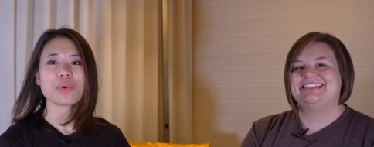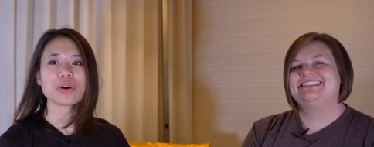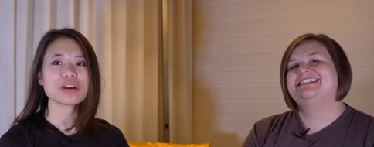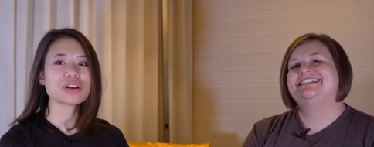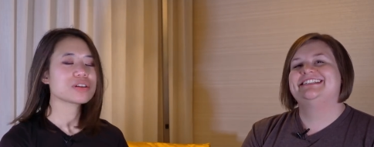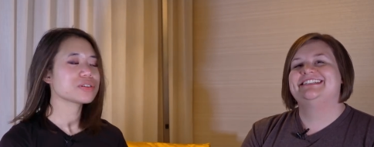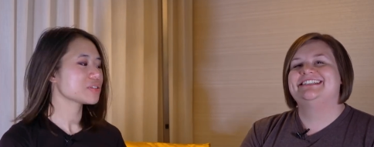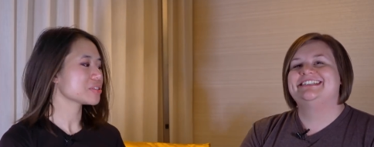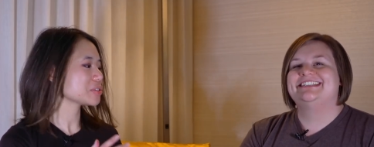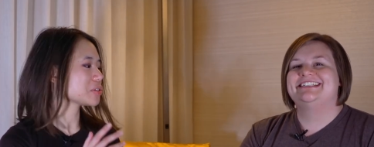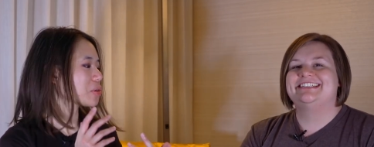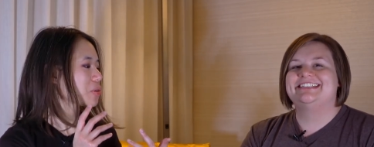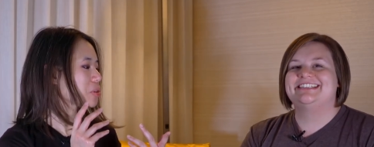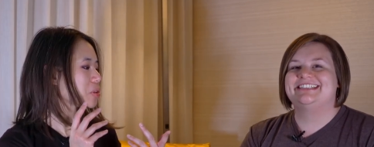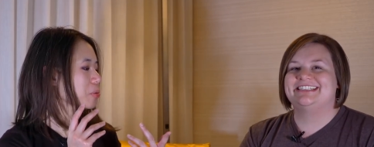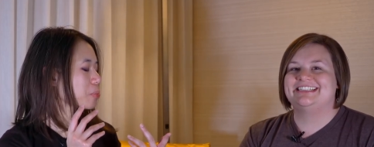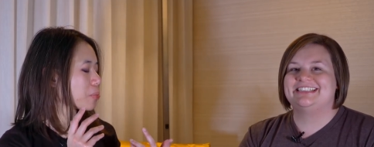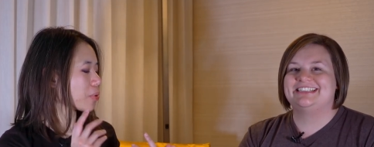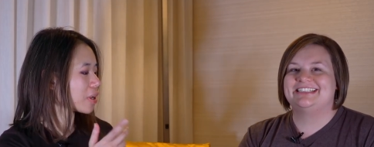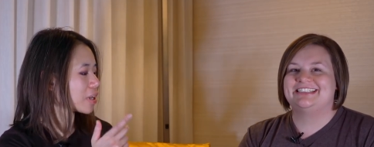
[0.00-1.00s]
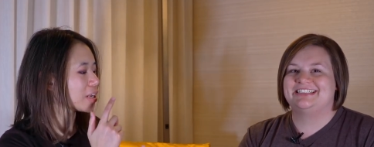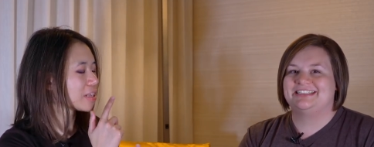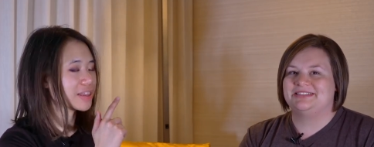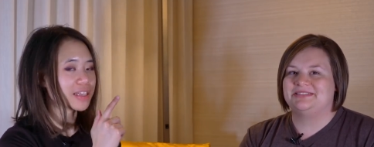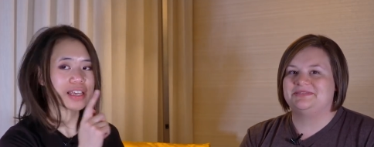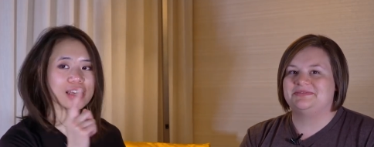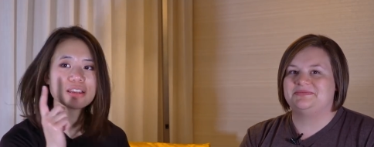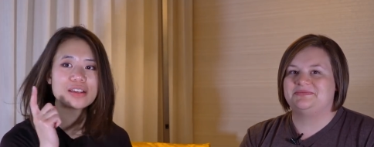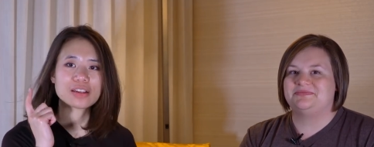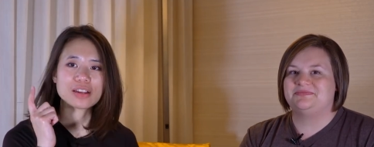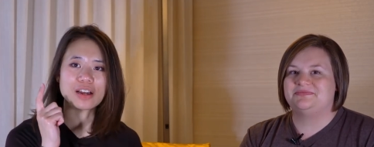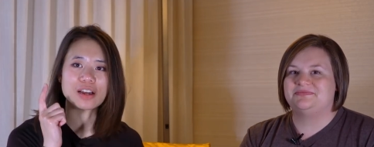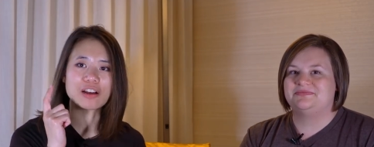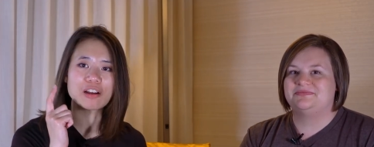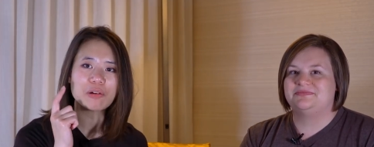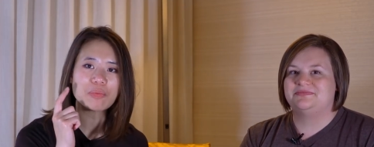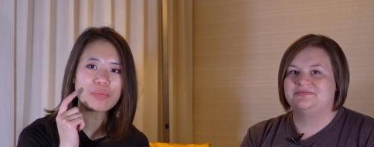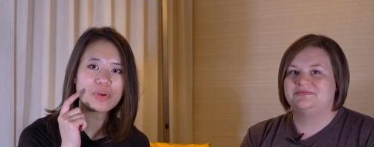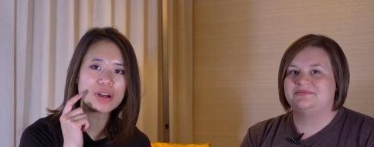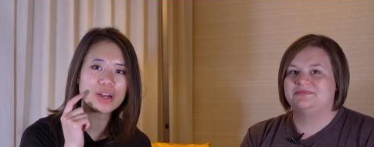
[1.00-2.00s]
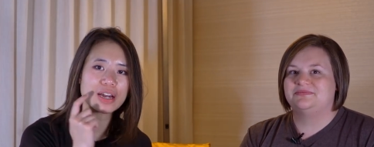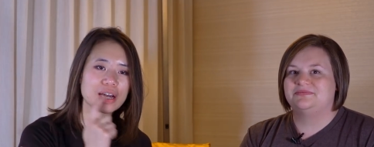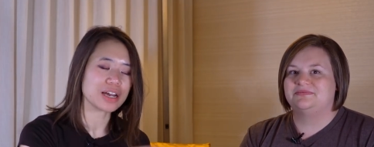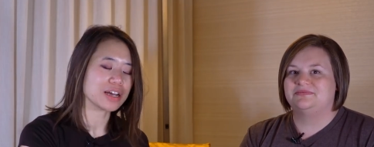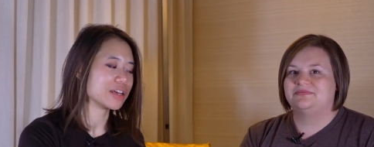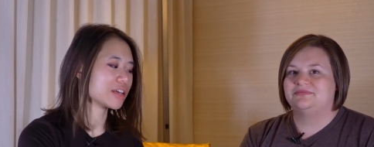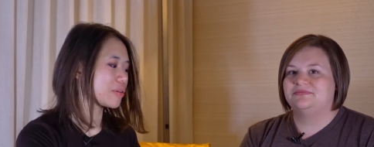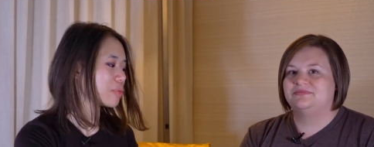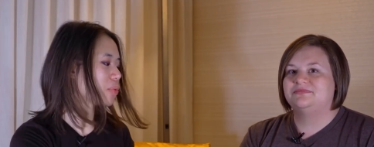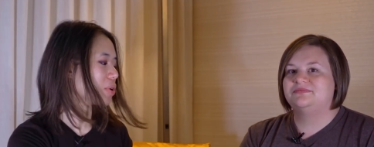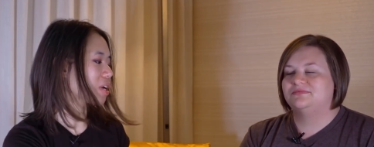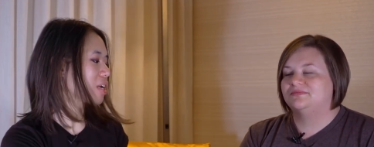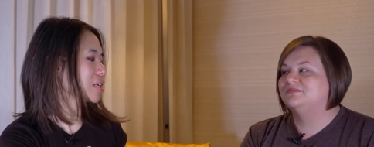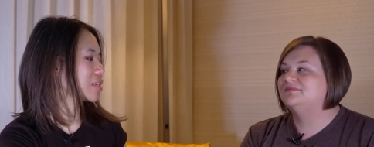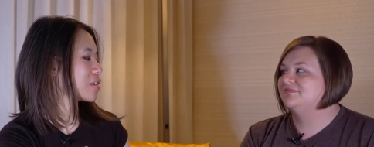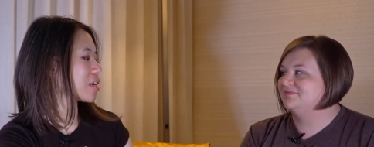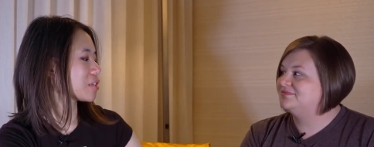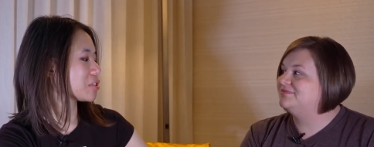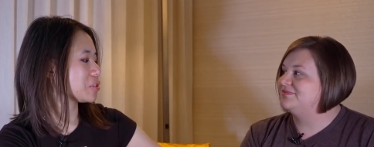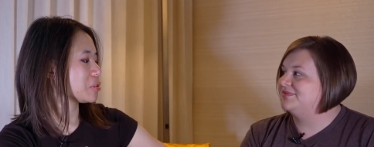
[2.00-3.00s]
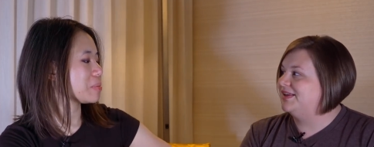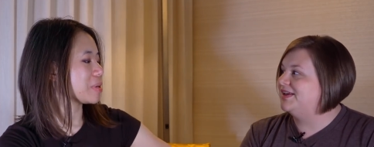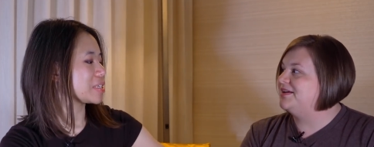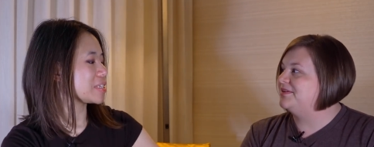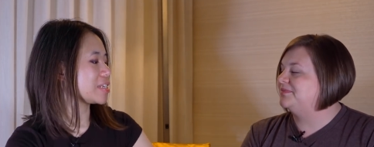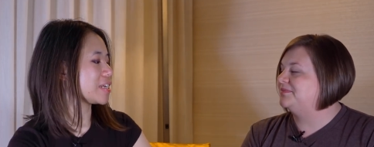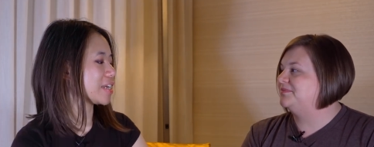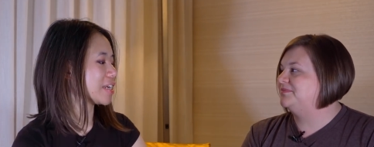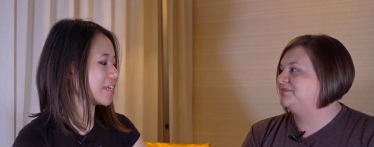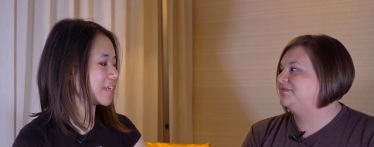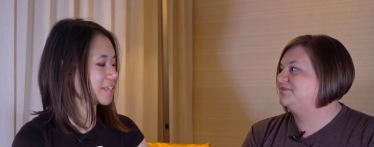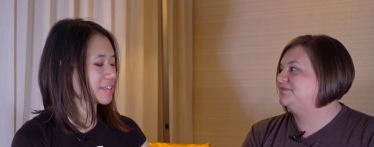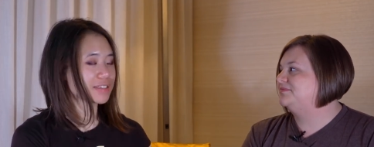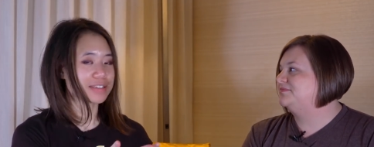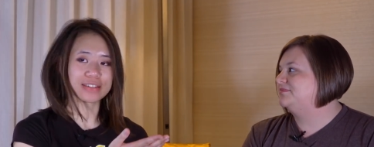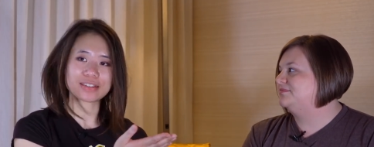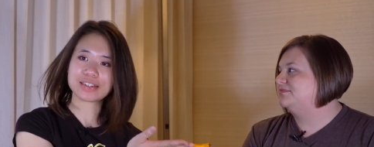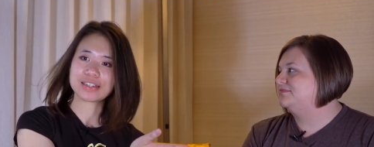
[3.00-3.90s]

Speaker 1: well, so the product that um, I wanted to talk to you about yeah. today is